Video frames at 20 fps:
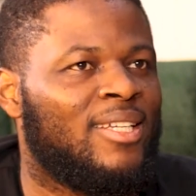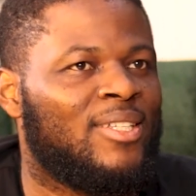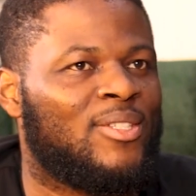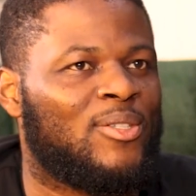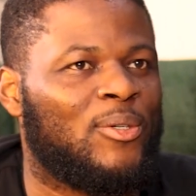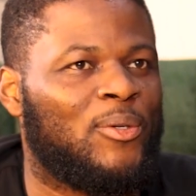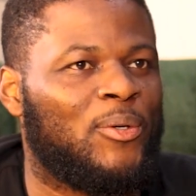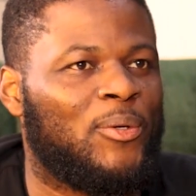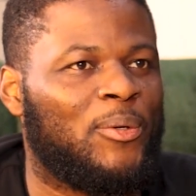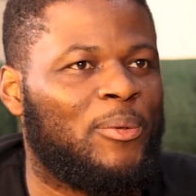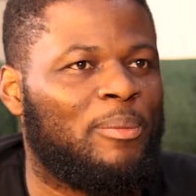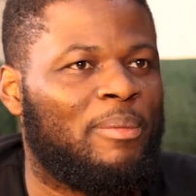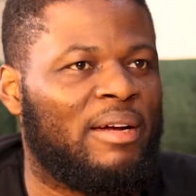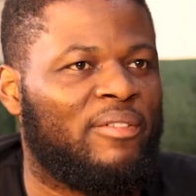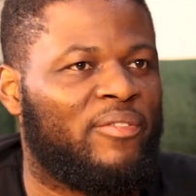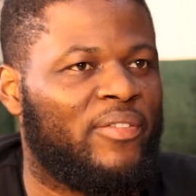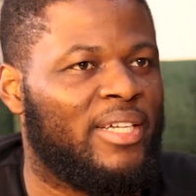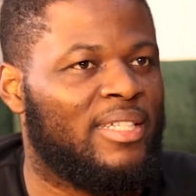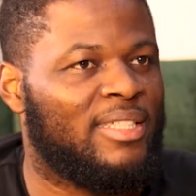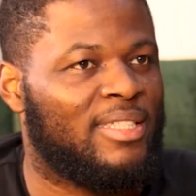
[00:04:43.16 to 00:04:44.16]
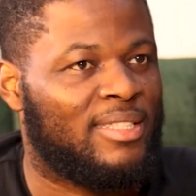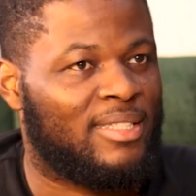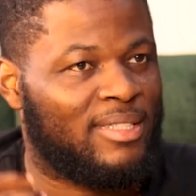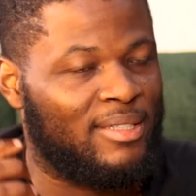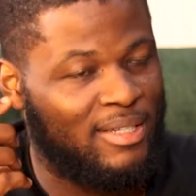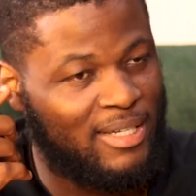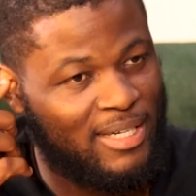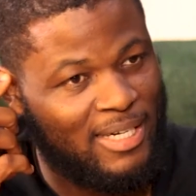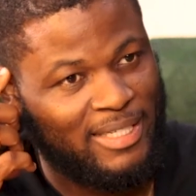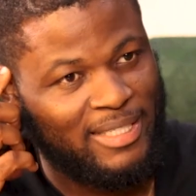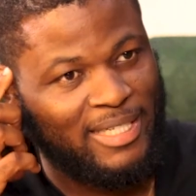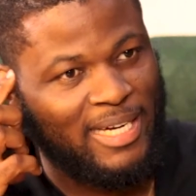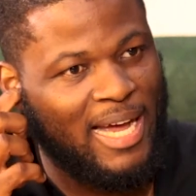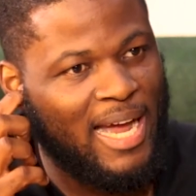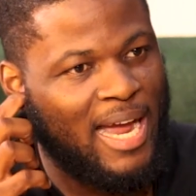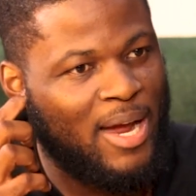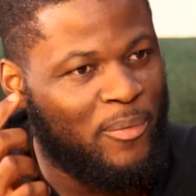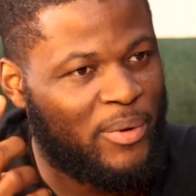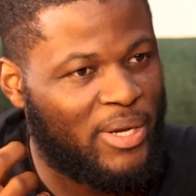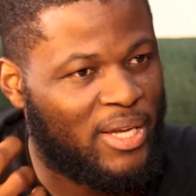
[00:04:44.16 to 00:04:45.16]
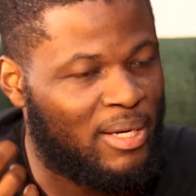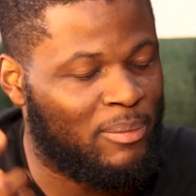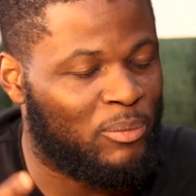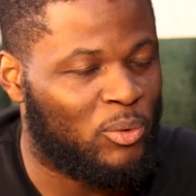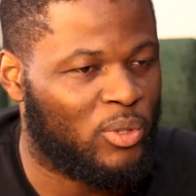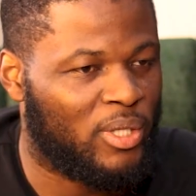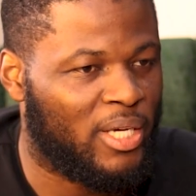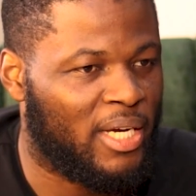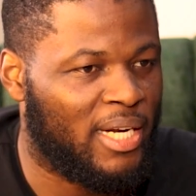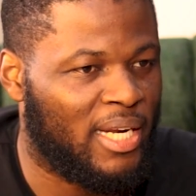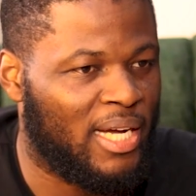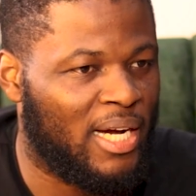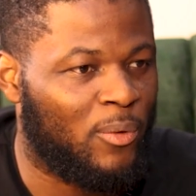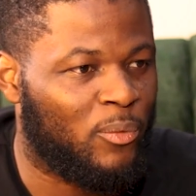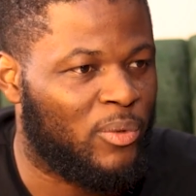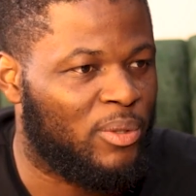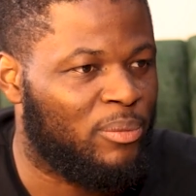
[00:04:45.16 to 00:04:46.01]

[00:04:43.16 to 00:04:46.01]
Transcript: So my friends and we came together and